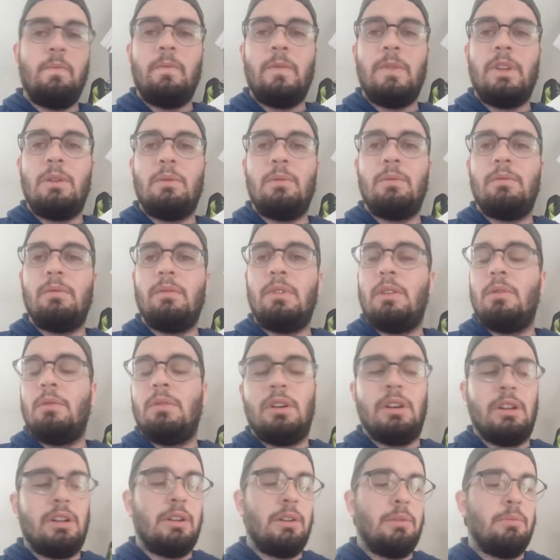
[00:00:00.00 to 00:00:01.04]
the
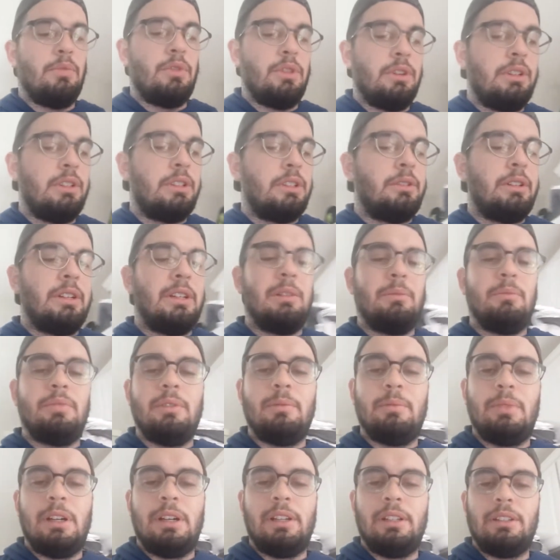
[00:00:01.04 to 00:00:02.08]
water to boil so I can
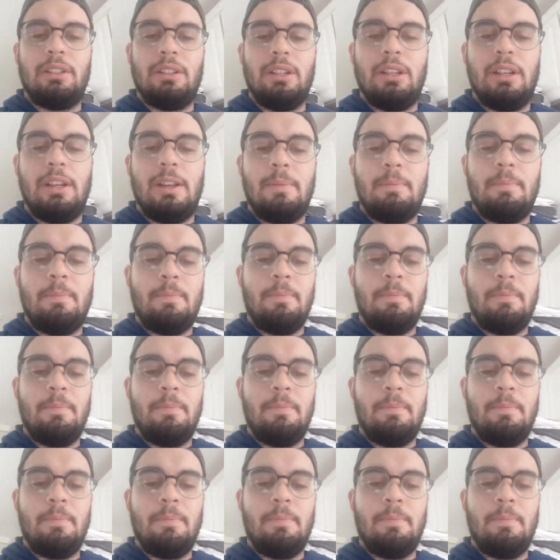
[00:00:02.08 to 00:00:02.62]
put pasta in it.